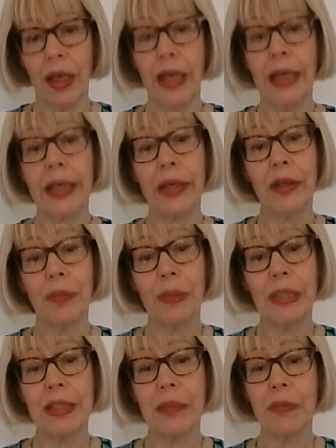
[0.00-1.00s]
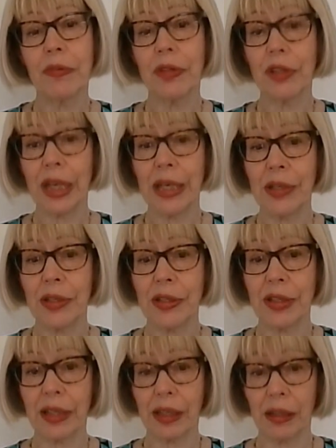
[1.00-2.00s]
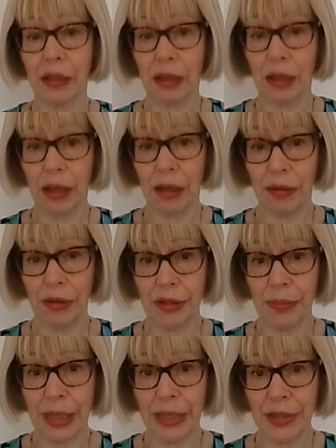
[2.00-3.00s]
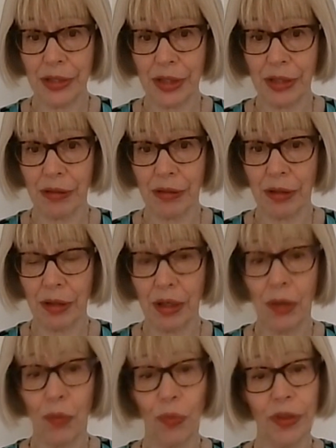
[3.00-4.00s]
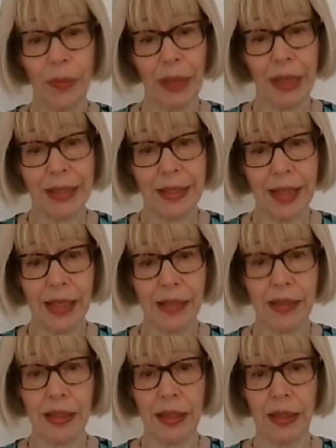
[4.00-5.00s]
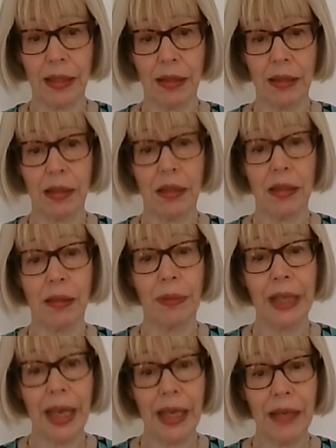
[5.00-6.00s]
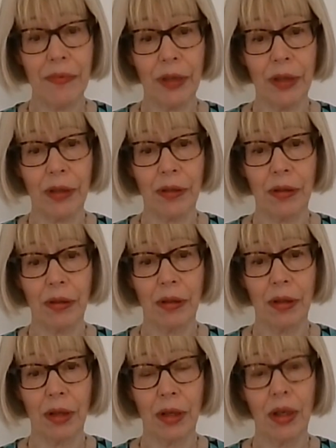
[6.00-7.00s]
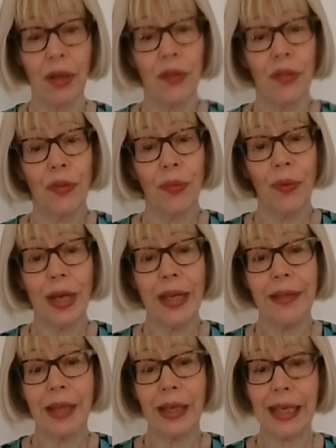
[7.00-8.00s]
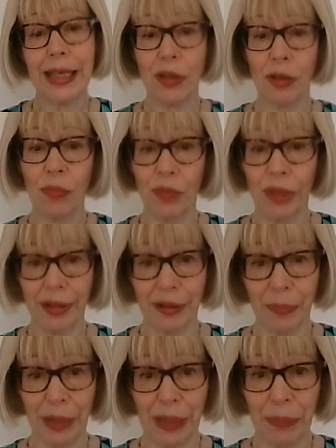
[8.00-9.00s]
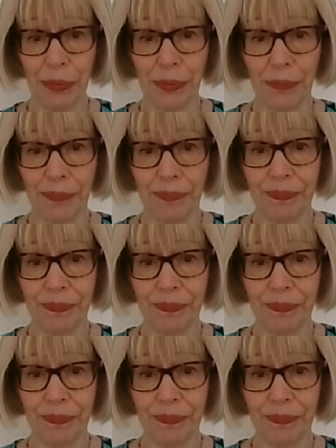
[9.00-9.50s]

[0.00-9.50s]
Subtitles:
It could be some of the changes that can occur in dementia with the personality, the behaviour, the way they get on with other people,